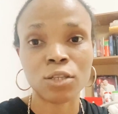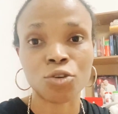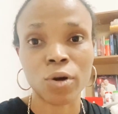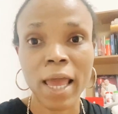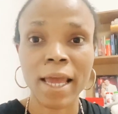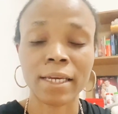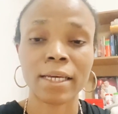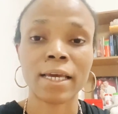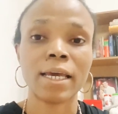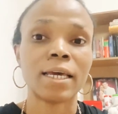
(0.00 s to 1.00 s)
your
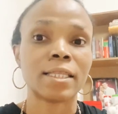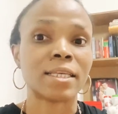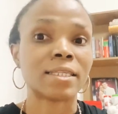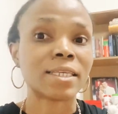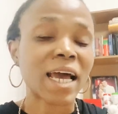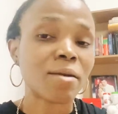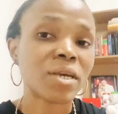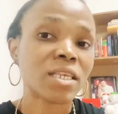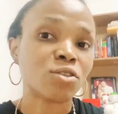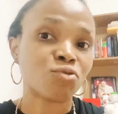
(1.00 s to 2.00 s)
egg. The
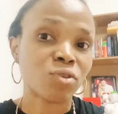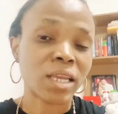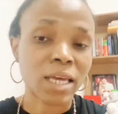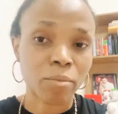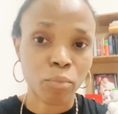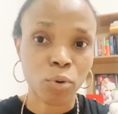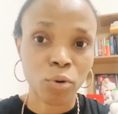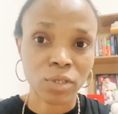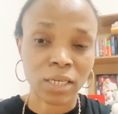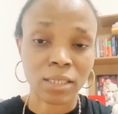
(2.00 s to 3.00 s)
timing is really
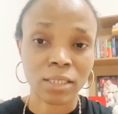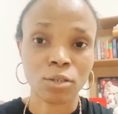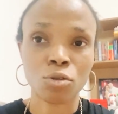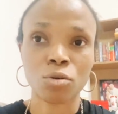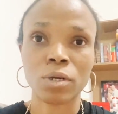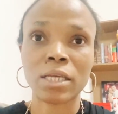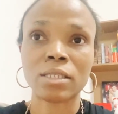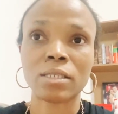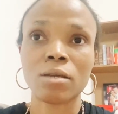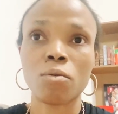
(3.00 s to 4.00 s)
important. You know,
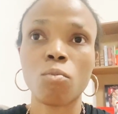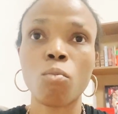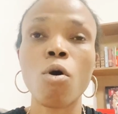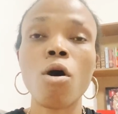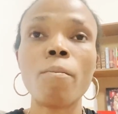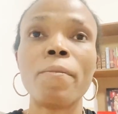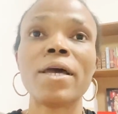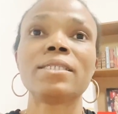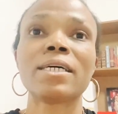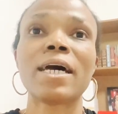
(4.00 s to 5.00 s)
it's more
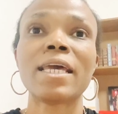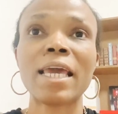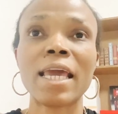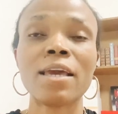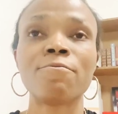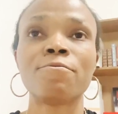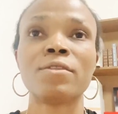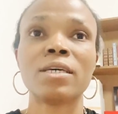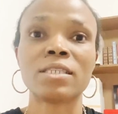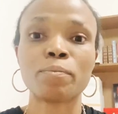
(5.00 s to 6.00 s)
better
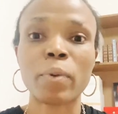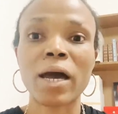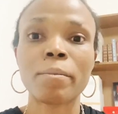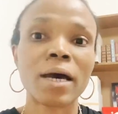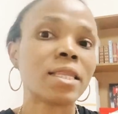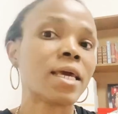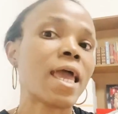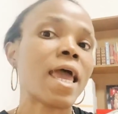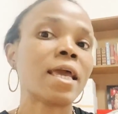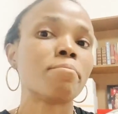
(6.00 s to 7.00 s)
if the sperm and
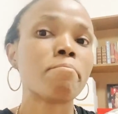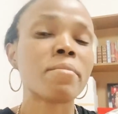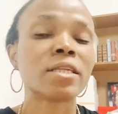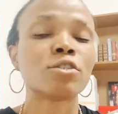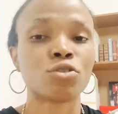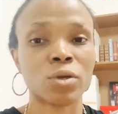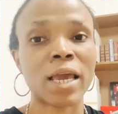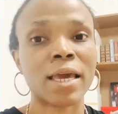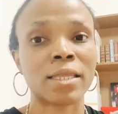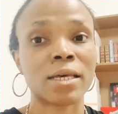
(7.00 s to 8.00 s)
the egg meet
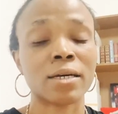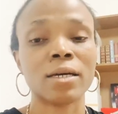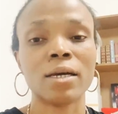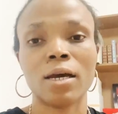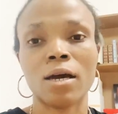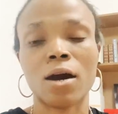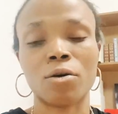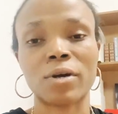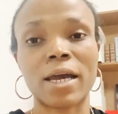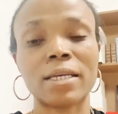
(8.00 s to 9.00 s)
together.
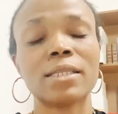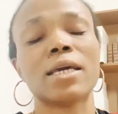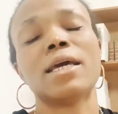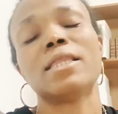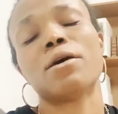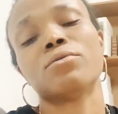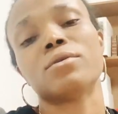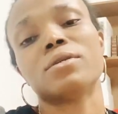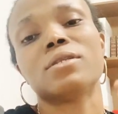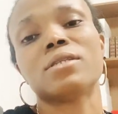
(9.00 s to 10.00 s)
All right.
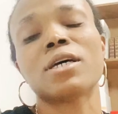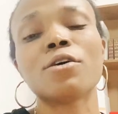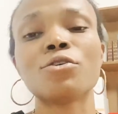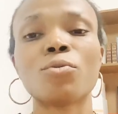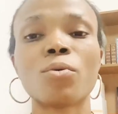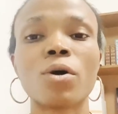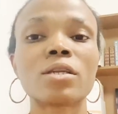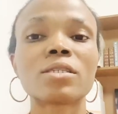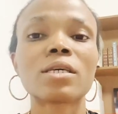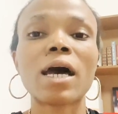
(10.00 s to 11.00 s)
Now, tell you
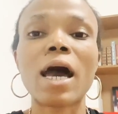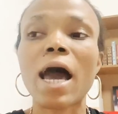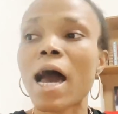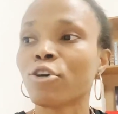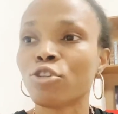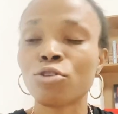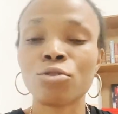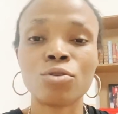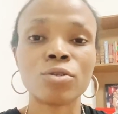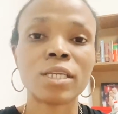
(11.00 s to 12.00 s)
what, how do
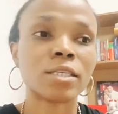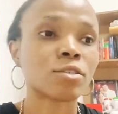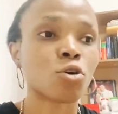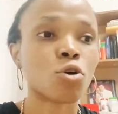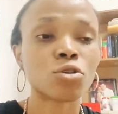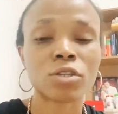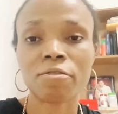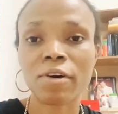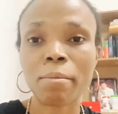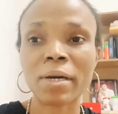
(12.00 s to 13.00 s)
you do this? Go to
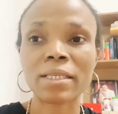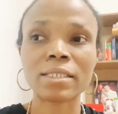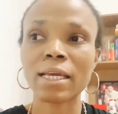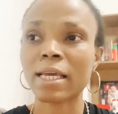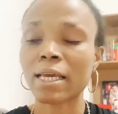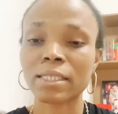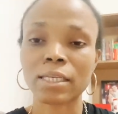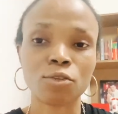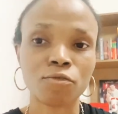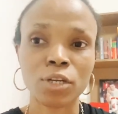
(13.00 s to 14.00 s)
the pharmacy, get
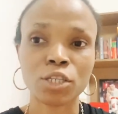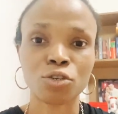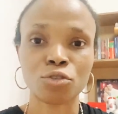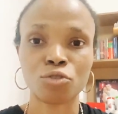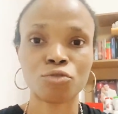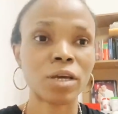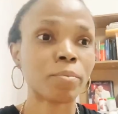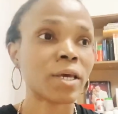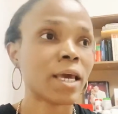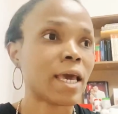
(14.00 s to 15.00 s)
an ovulation
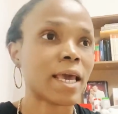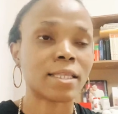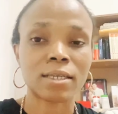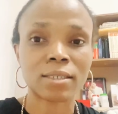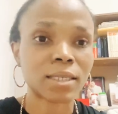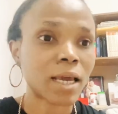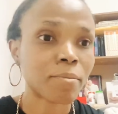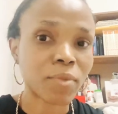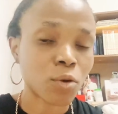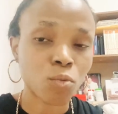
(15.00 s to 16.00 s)
strip. It's the
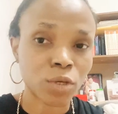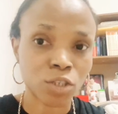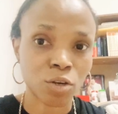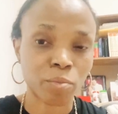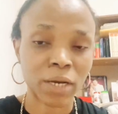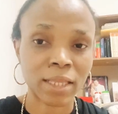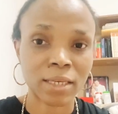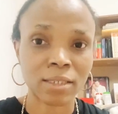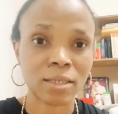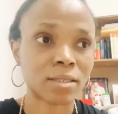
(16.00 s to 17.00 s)
same thing with your
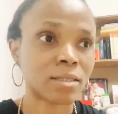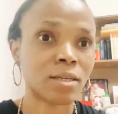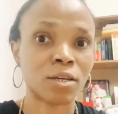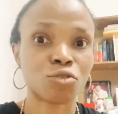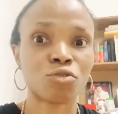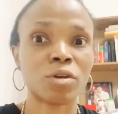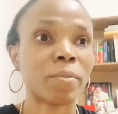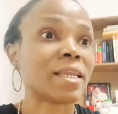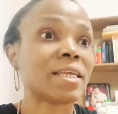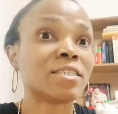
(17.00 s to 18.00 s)
pregnancy uh,
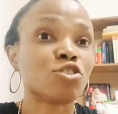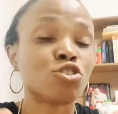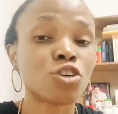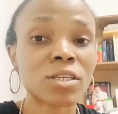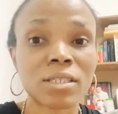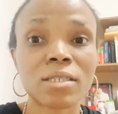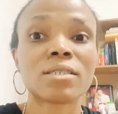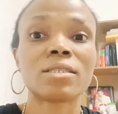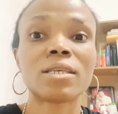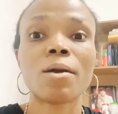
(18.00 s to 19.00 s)
strip, and it's just the
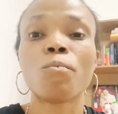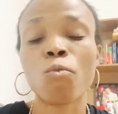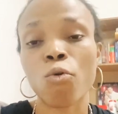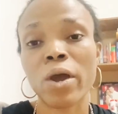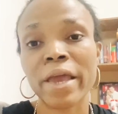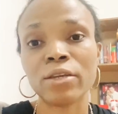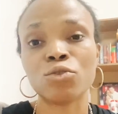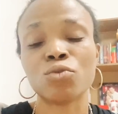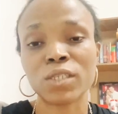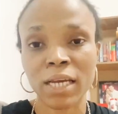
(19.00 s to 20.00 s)
same way
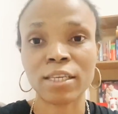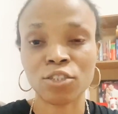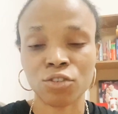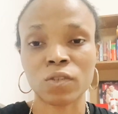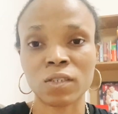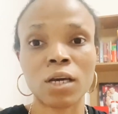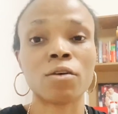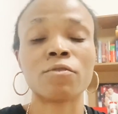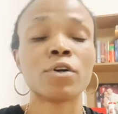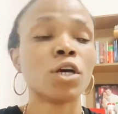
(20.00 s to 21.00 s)
you test
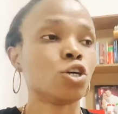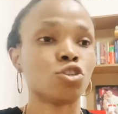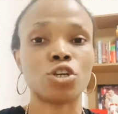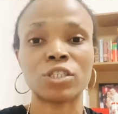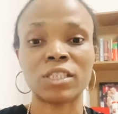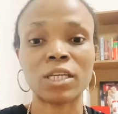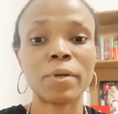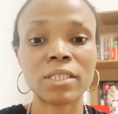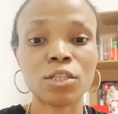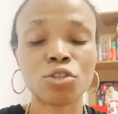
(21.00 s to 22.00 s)
yourself. You just
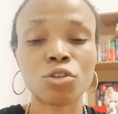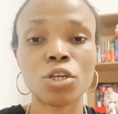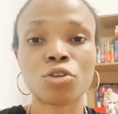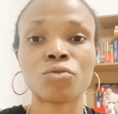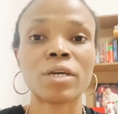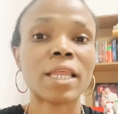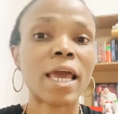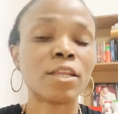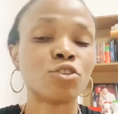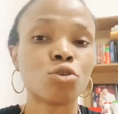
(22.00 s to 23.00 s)
dip it into the urine
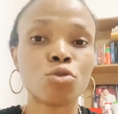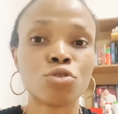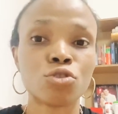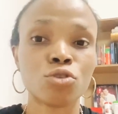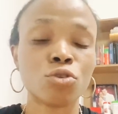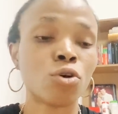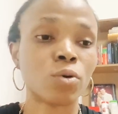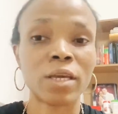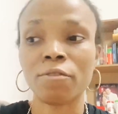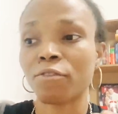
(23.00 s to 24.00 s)
and you're good to
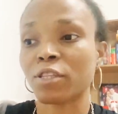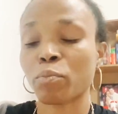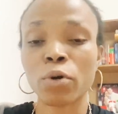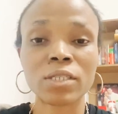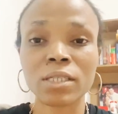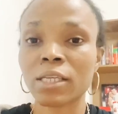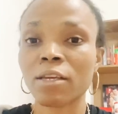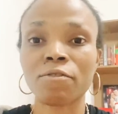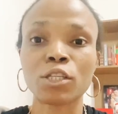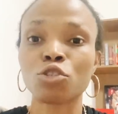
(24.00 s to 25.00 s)
go. If it's
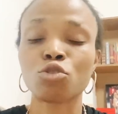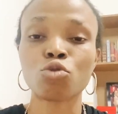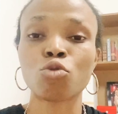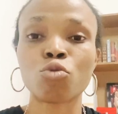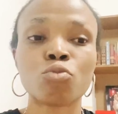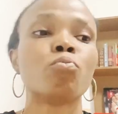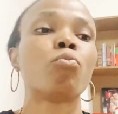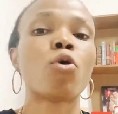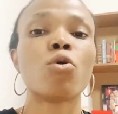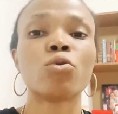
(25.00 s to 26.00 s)
positive, it's two
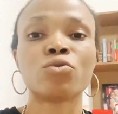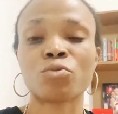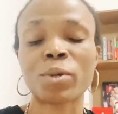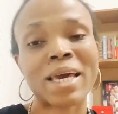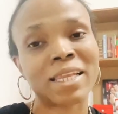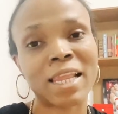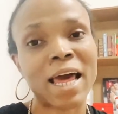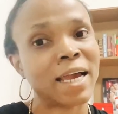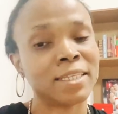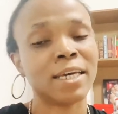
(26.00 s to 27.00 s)
bold red
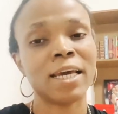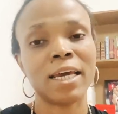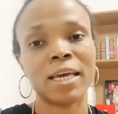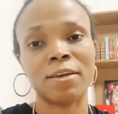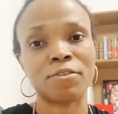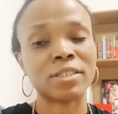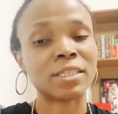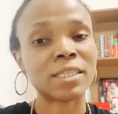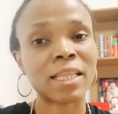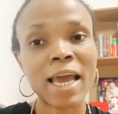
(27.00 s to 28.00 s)
line. If
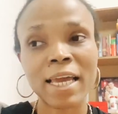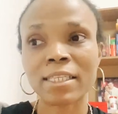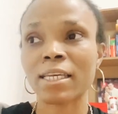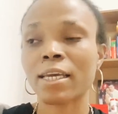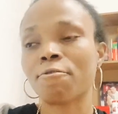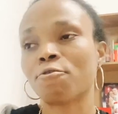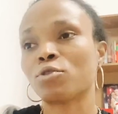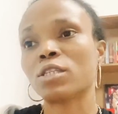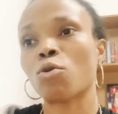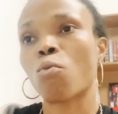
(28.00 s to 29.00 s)
it's negative,
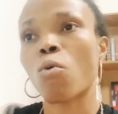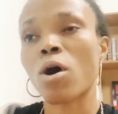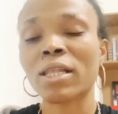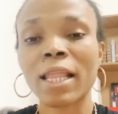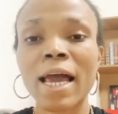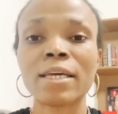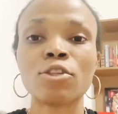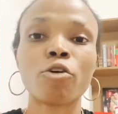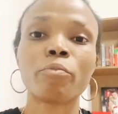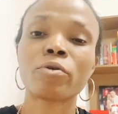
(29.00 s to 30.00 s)
you see one
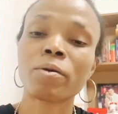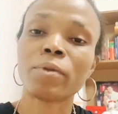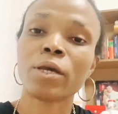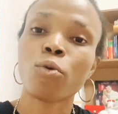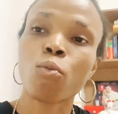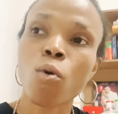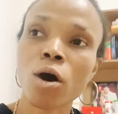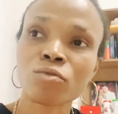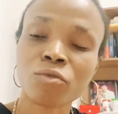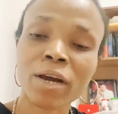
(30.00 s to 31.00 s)
line or probably
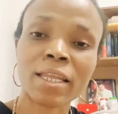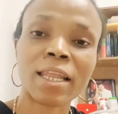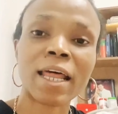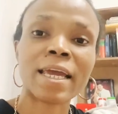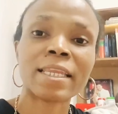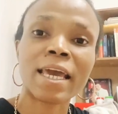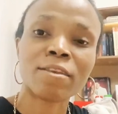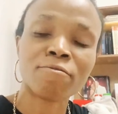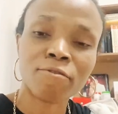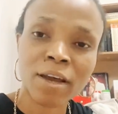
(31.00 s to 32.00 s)
one red line
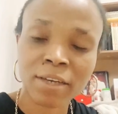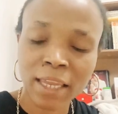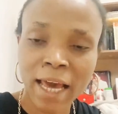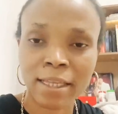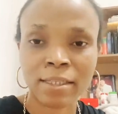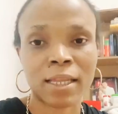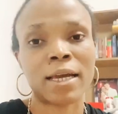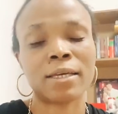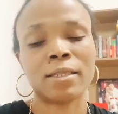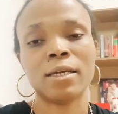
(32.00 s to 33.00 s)
and very light line